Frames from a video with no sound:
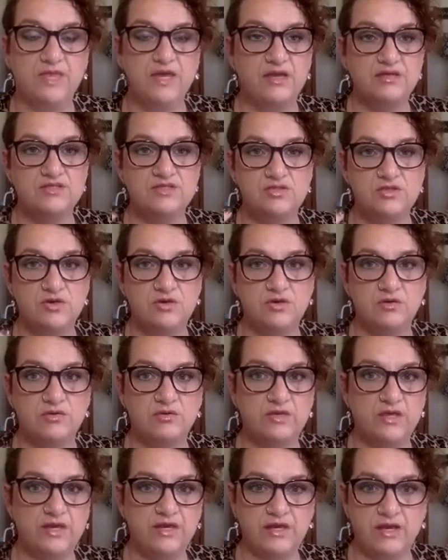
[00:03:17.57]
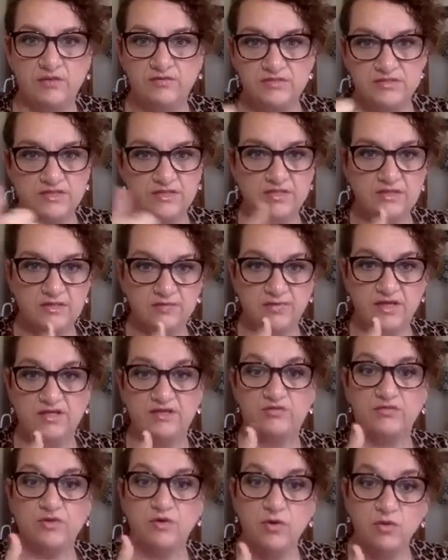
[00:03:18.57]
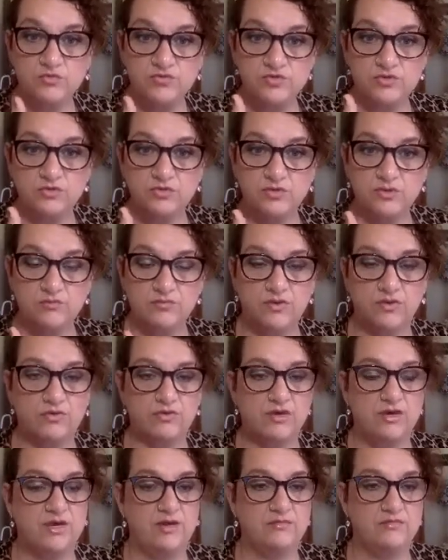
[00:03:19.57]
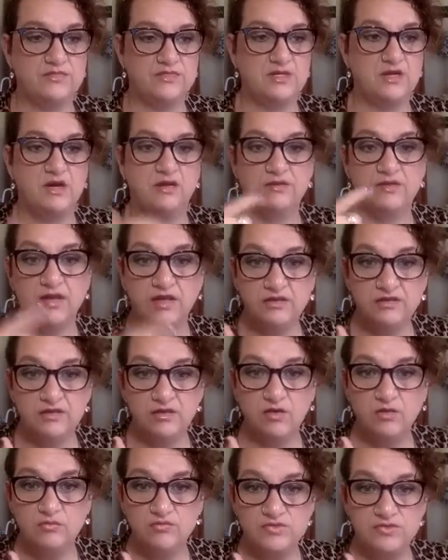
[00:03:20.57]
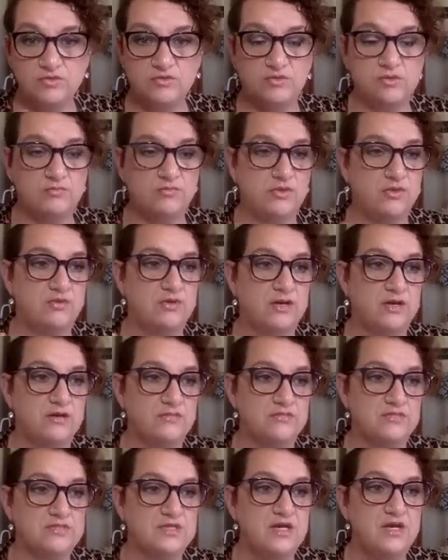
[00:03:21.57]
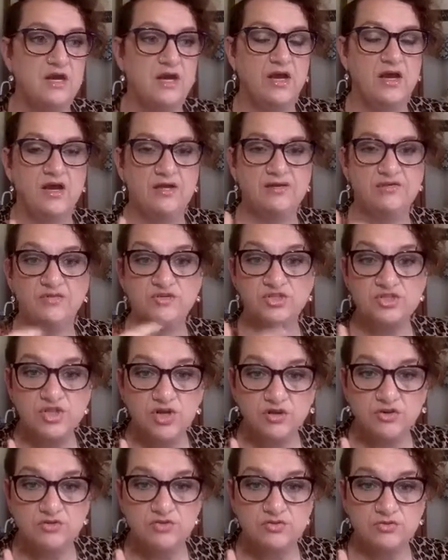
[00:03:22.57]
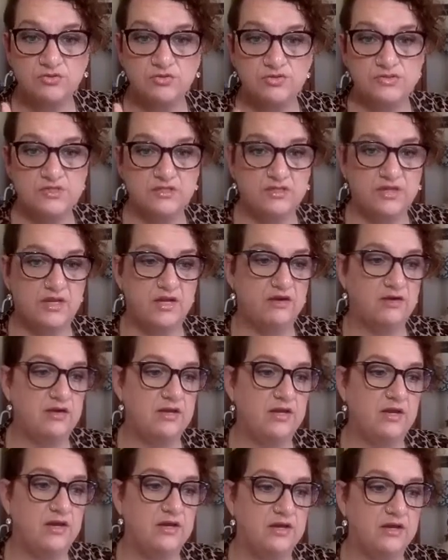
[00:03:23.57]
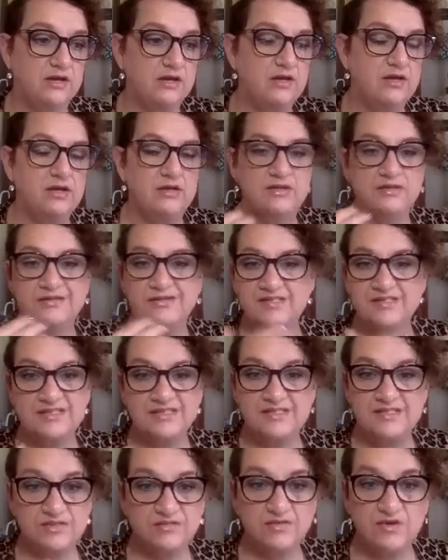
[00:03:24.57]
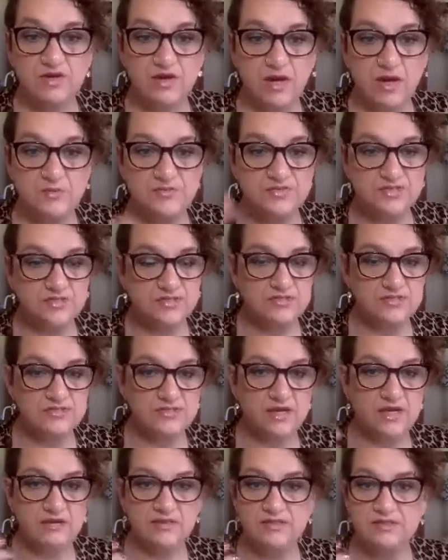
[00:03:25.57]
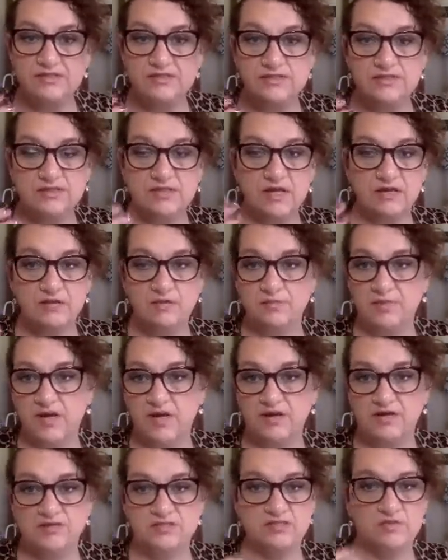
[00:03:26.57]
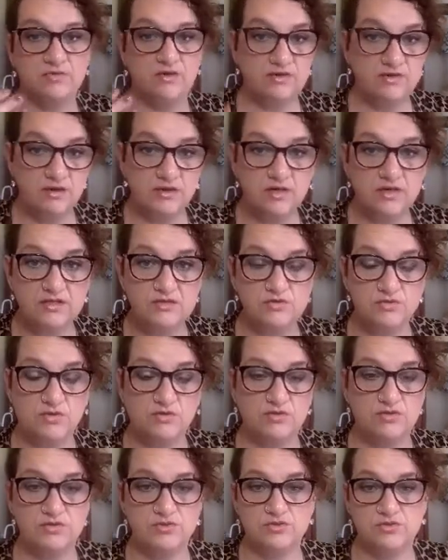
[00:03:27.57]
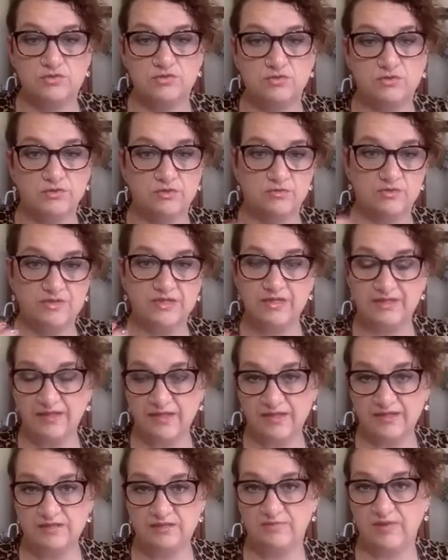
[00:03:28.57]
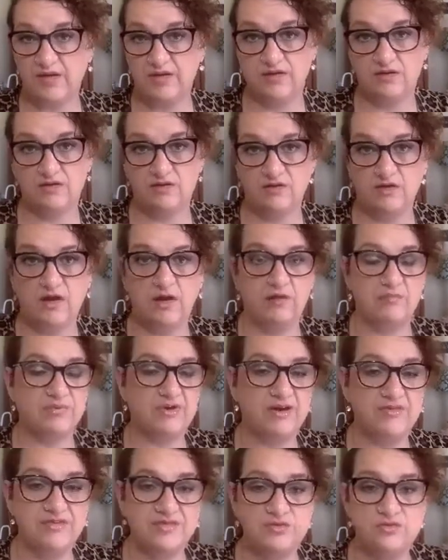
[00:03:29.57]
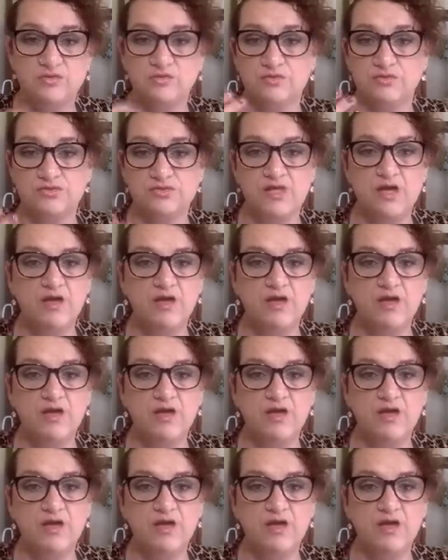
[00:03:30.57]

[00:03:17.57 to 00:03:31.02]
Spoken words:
So like I was thinking about different homeschooling programs, online homeschooling programs, different charter schools in the area, just different options. I'd listen to other parents and where their kids were going to school and what they liked about it or not, private schools,